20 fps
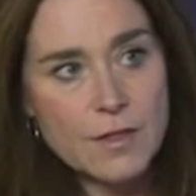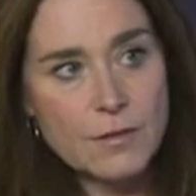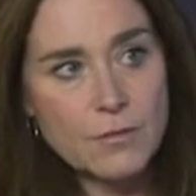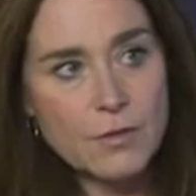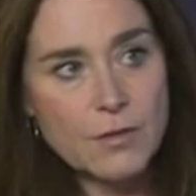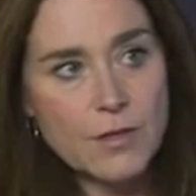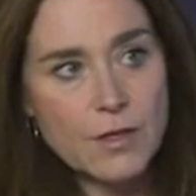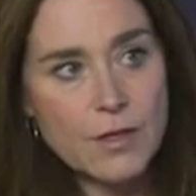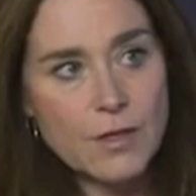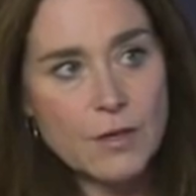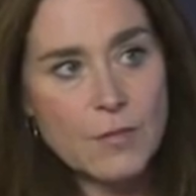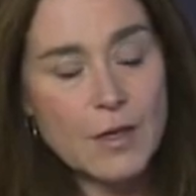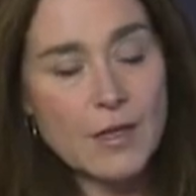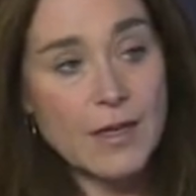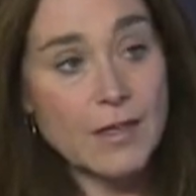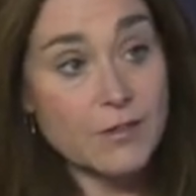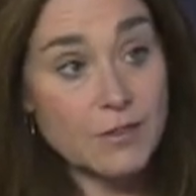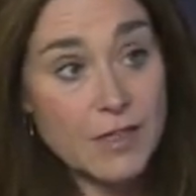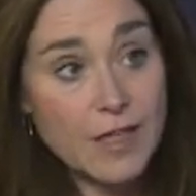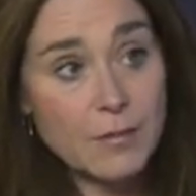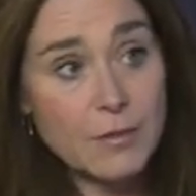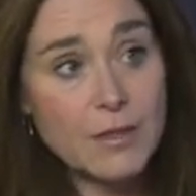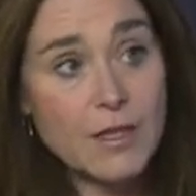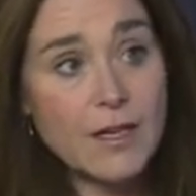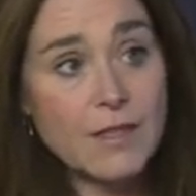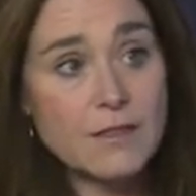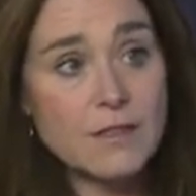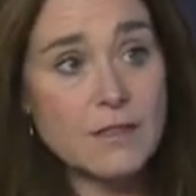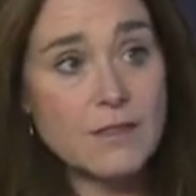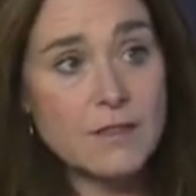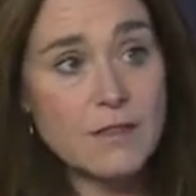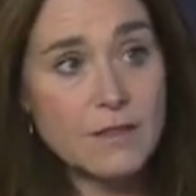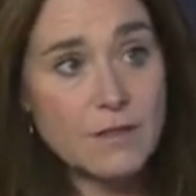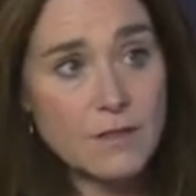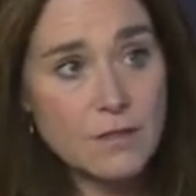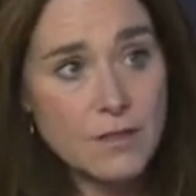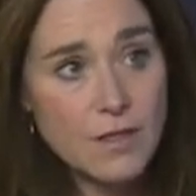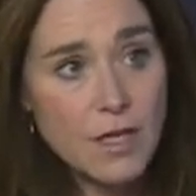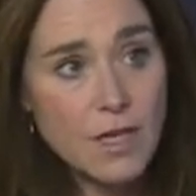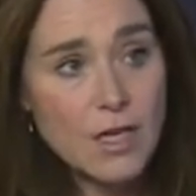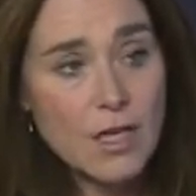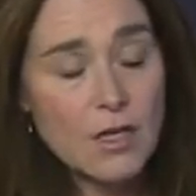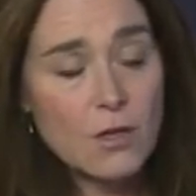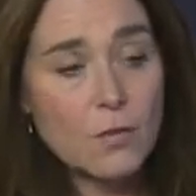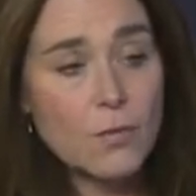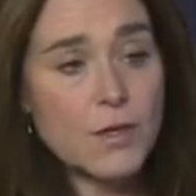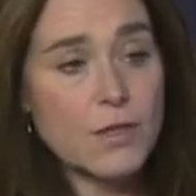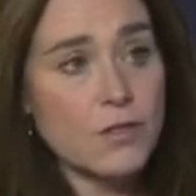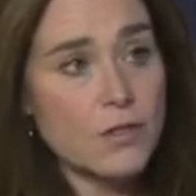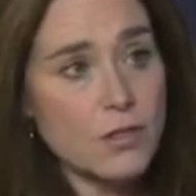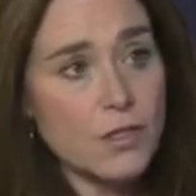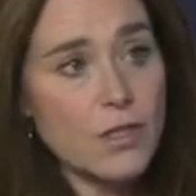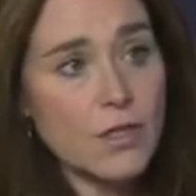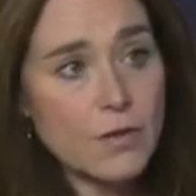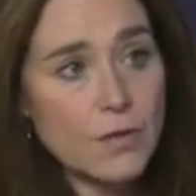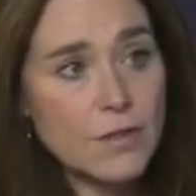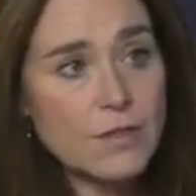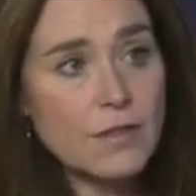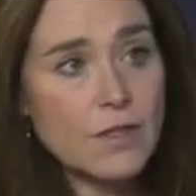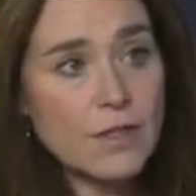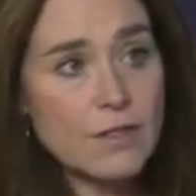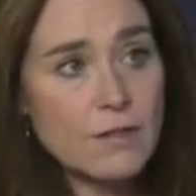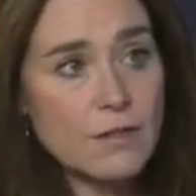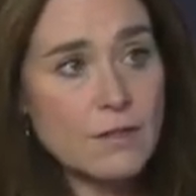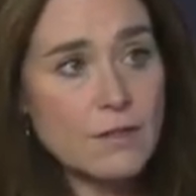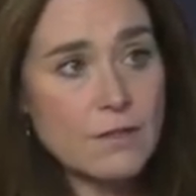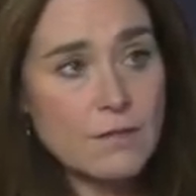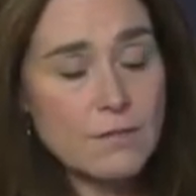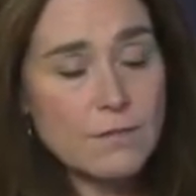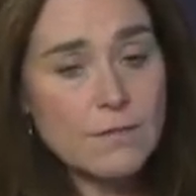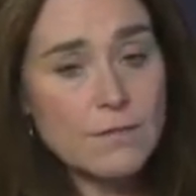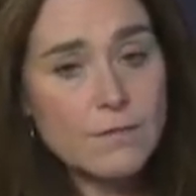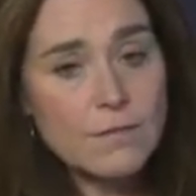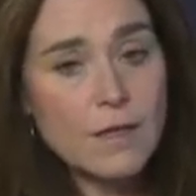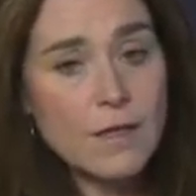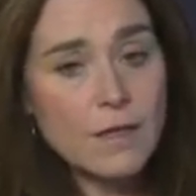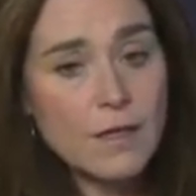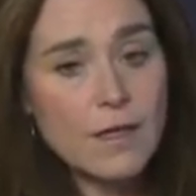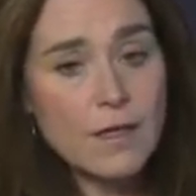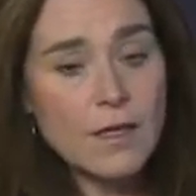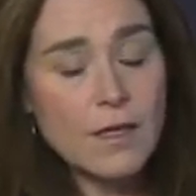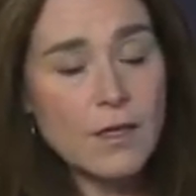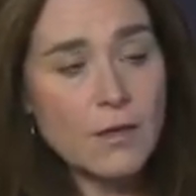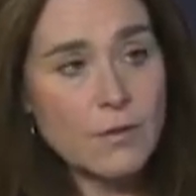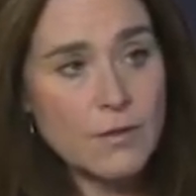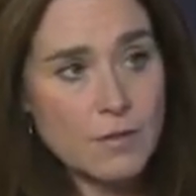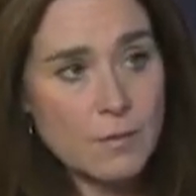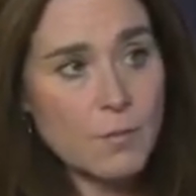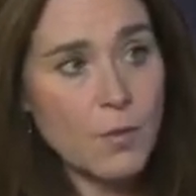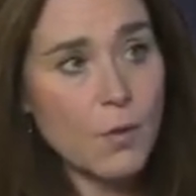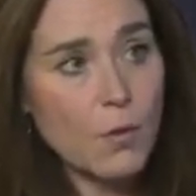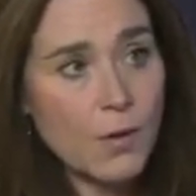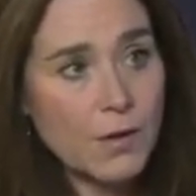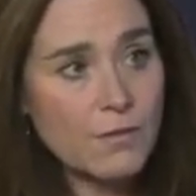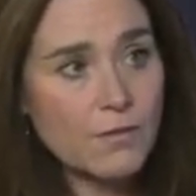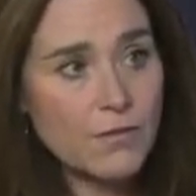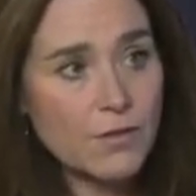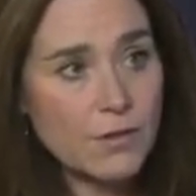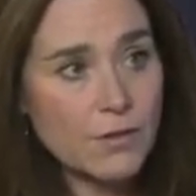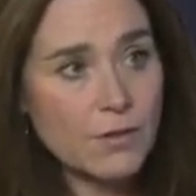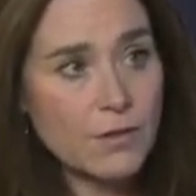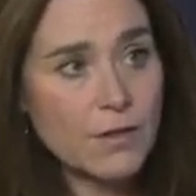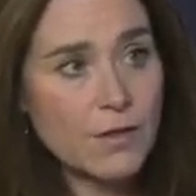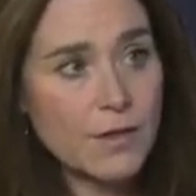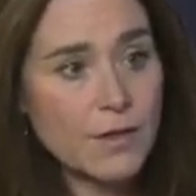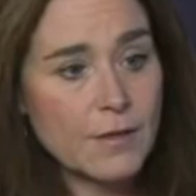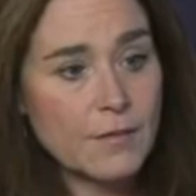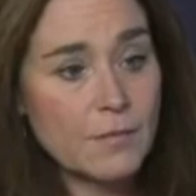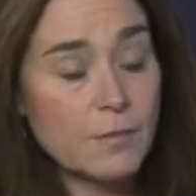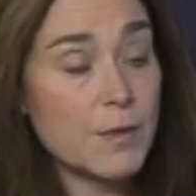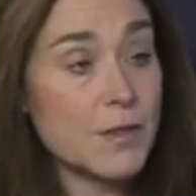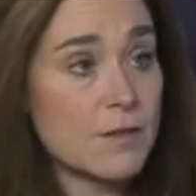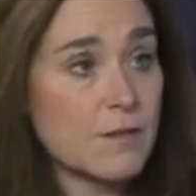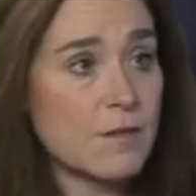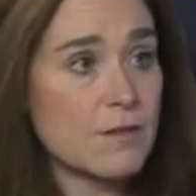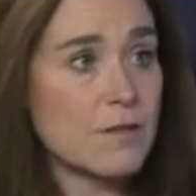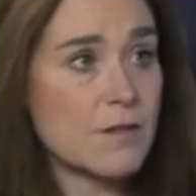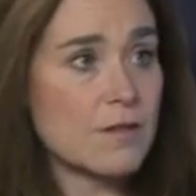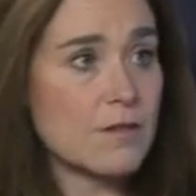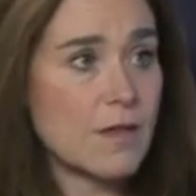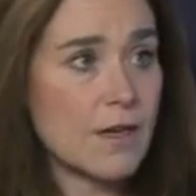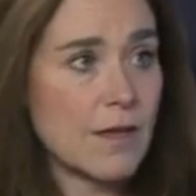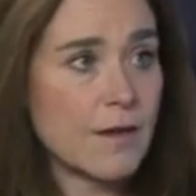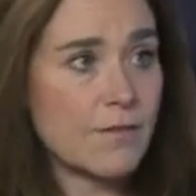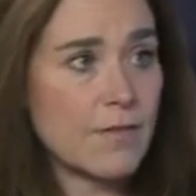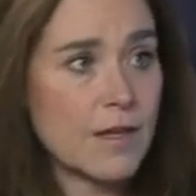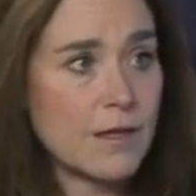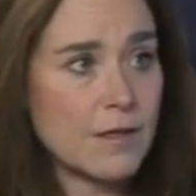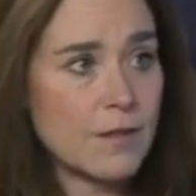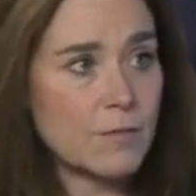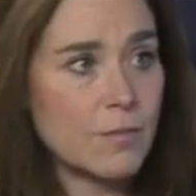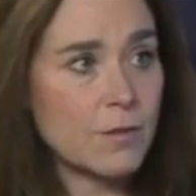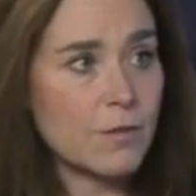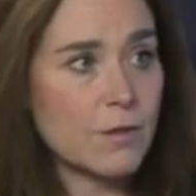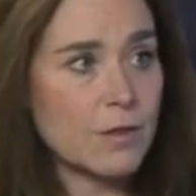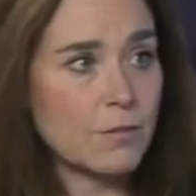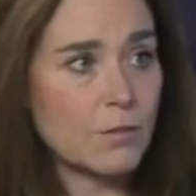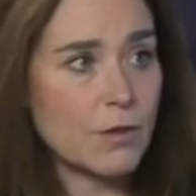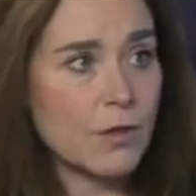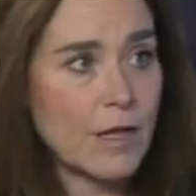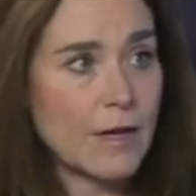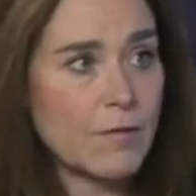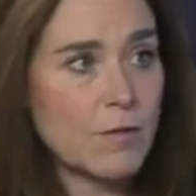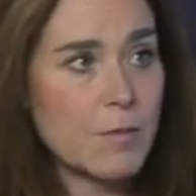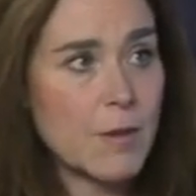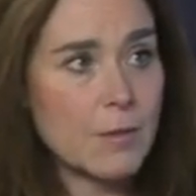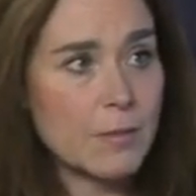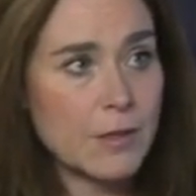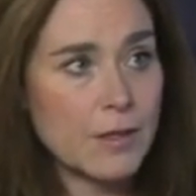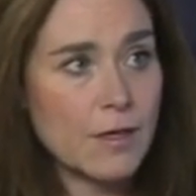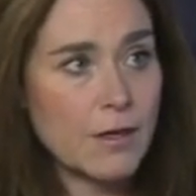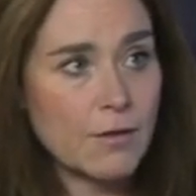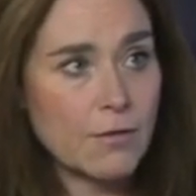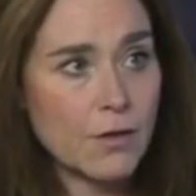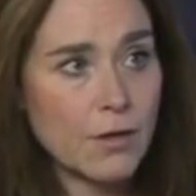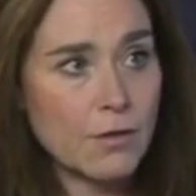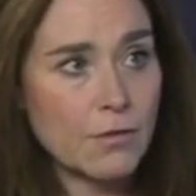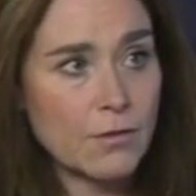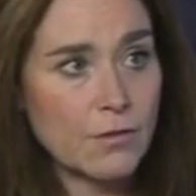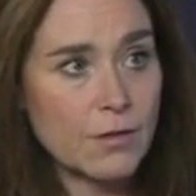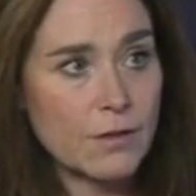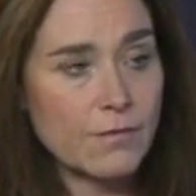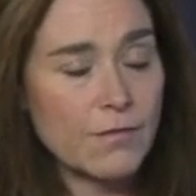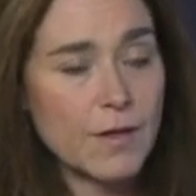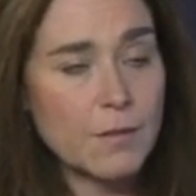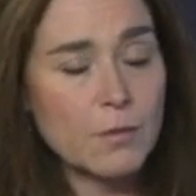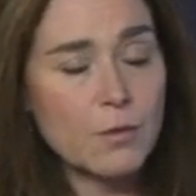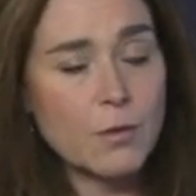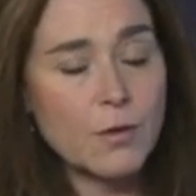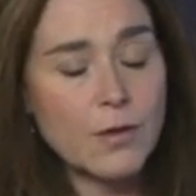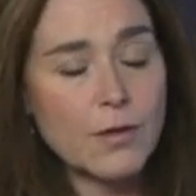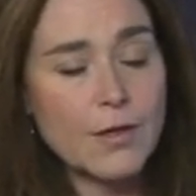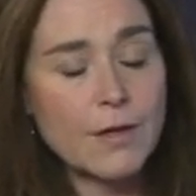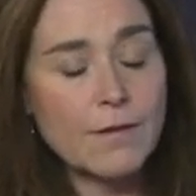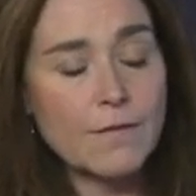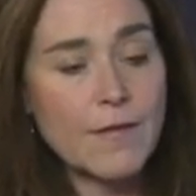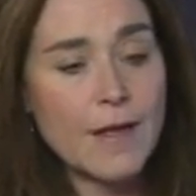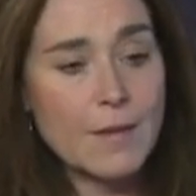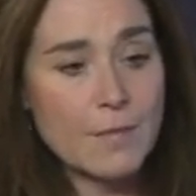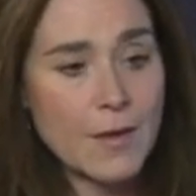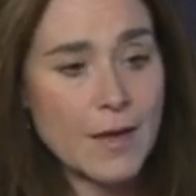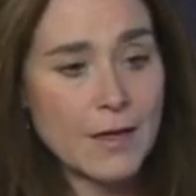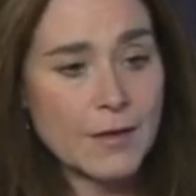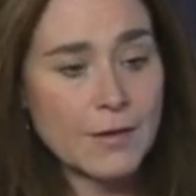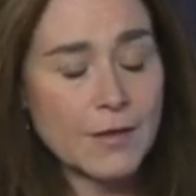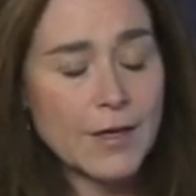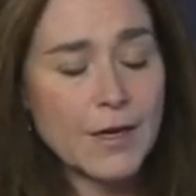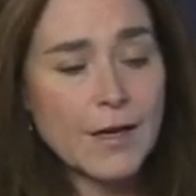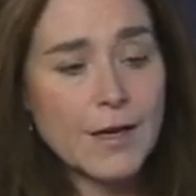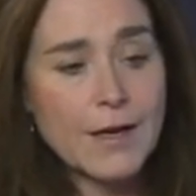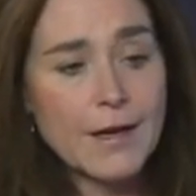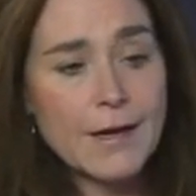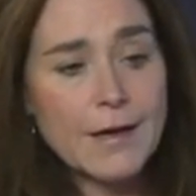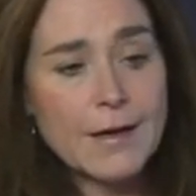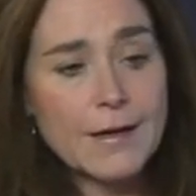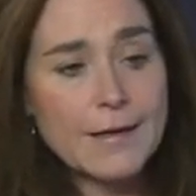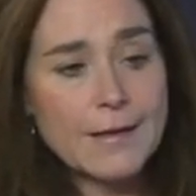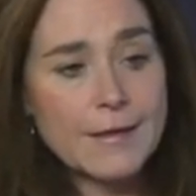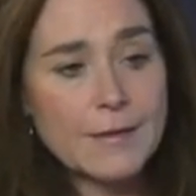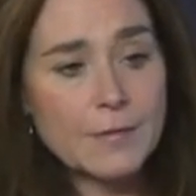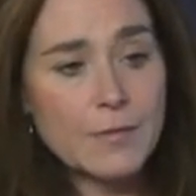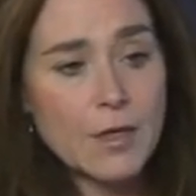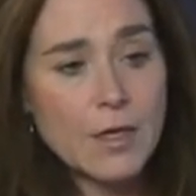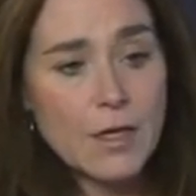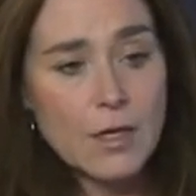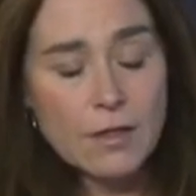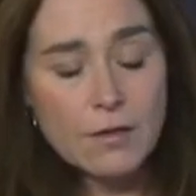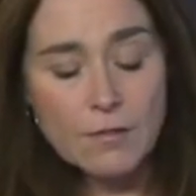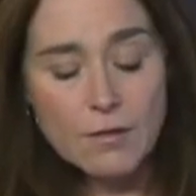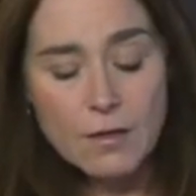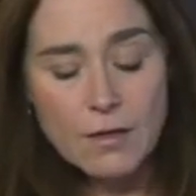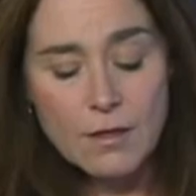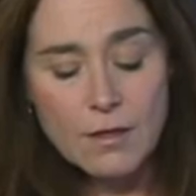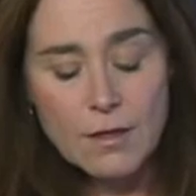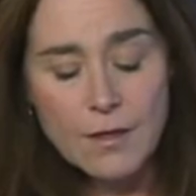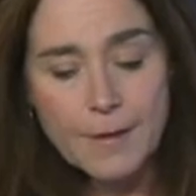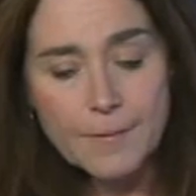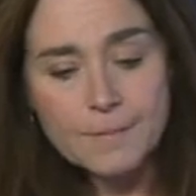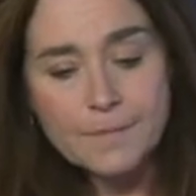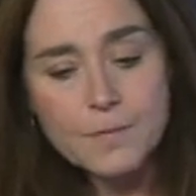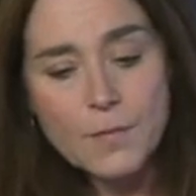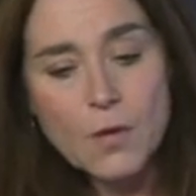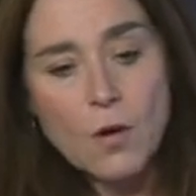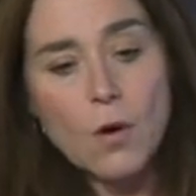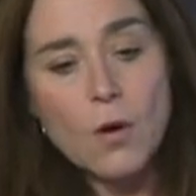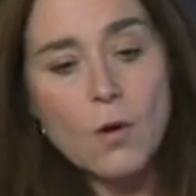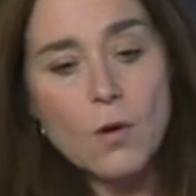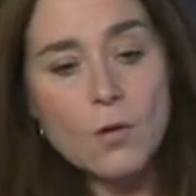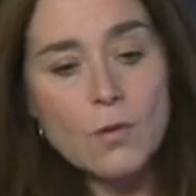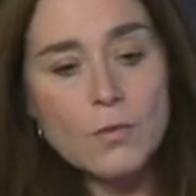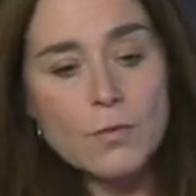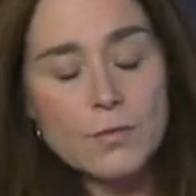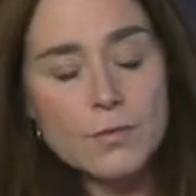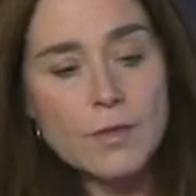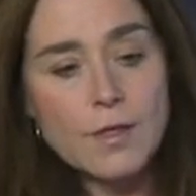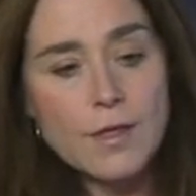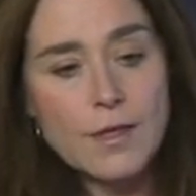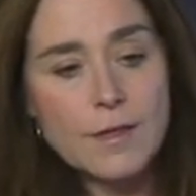in. We're talking about entertainment licenses, which, you know, it's important for businesses to have that input. Right. We're going to have a public hearing in early February on that matter. The whole